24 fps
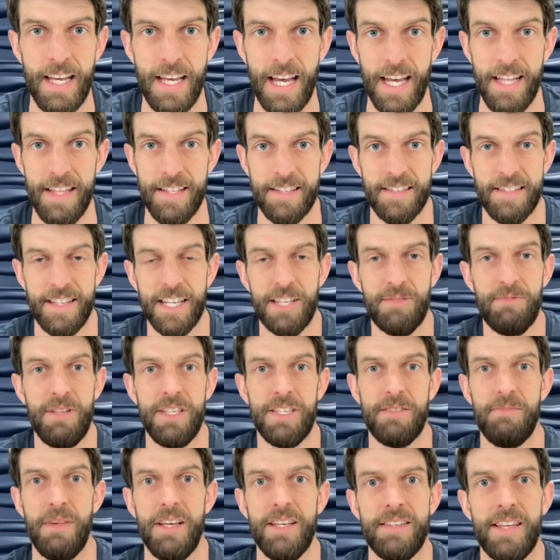And this next
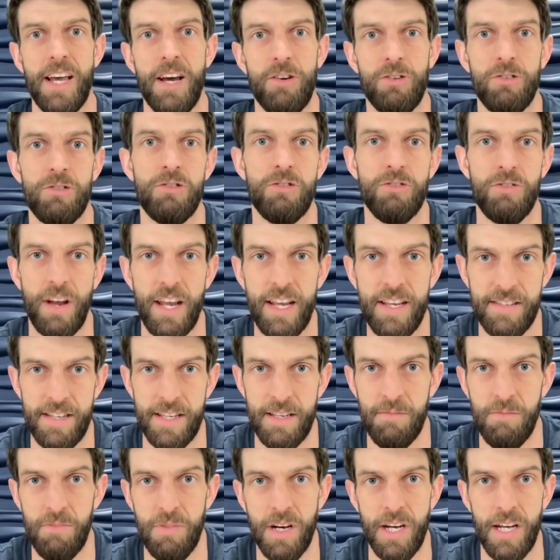piece may sound
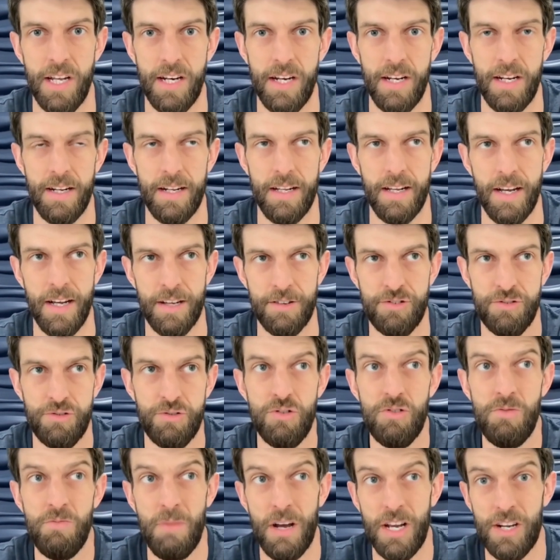crazy, but a
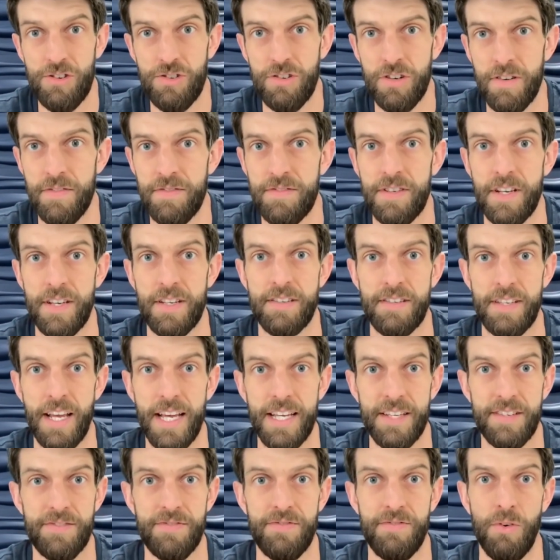true measure of
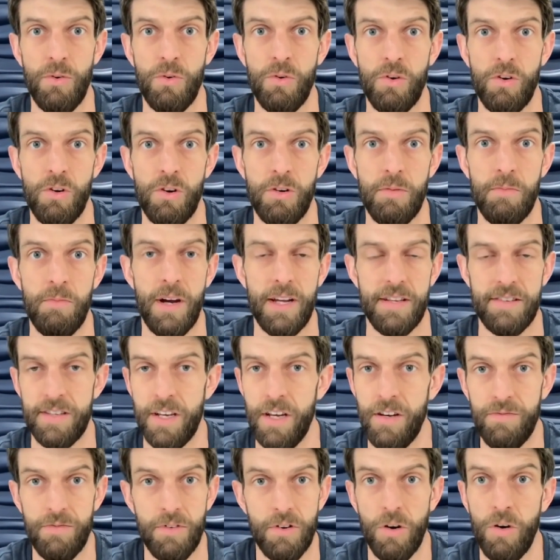success for
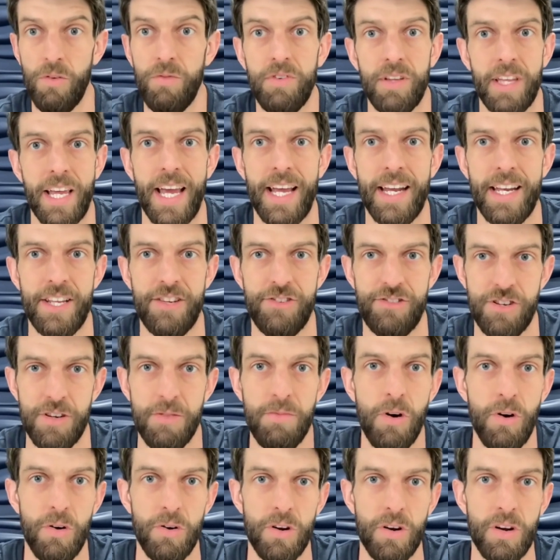myself or hopefully any
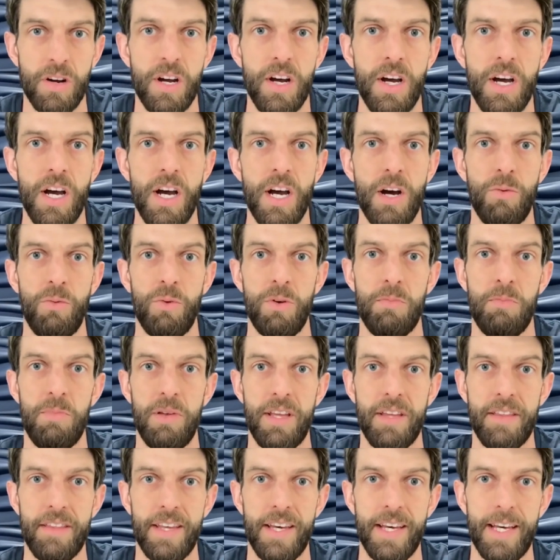gym owner would
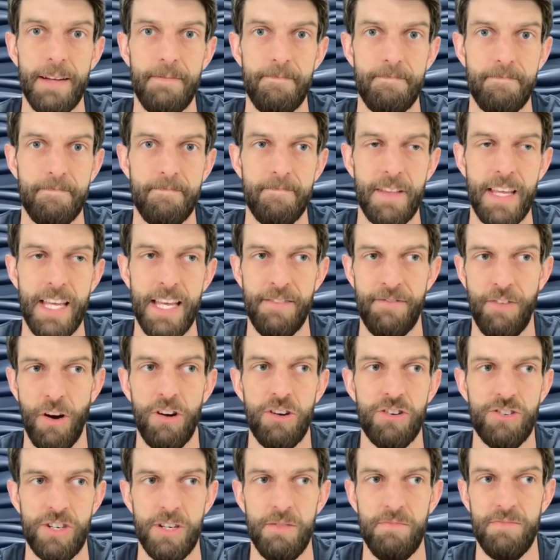be that if
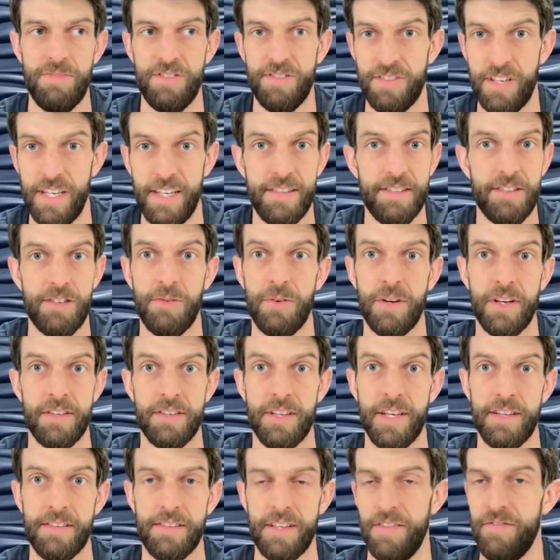our gym ceased to
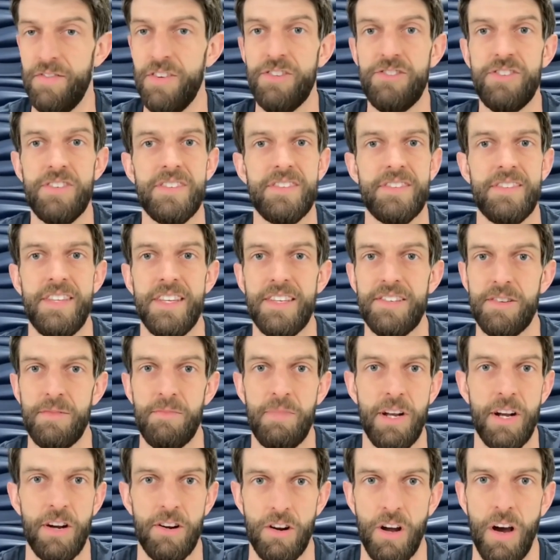exist, if it just
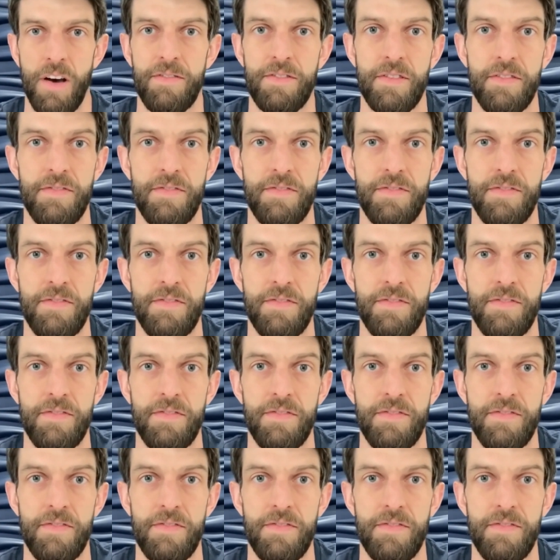disappeared off